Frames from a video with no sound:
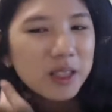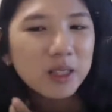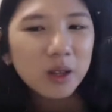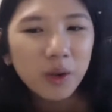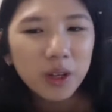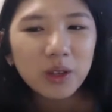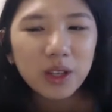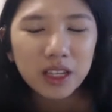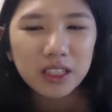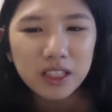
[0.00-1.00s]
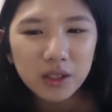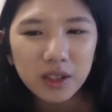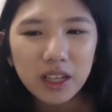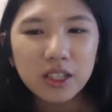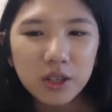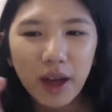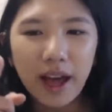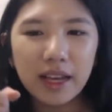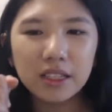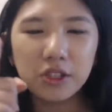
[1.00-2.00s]
So what you can do is you
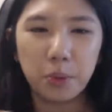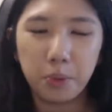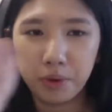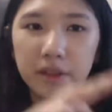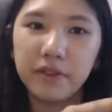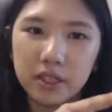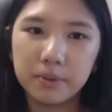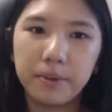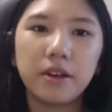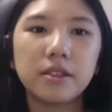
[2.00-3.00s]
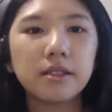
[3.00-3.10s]
ask your previous boss,